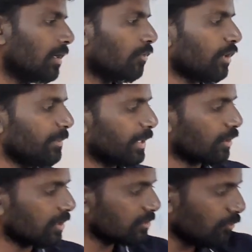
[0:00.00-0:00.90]
Why?
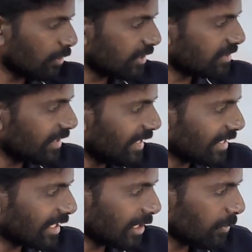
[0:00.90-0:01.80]
Because what is the
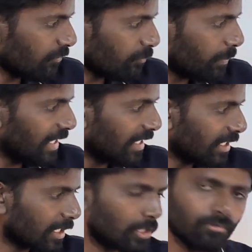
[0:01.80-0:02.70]
data type of p
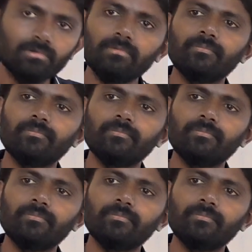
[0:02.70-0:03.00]
and q?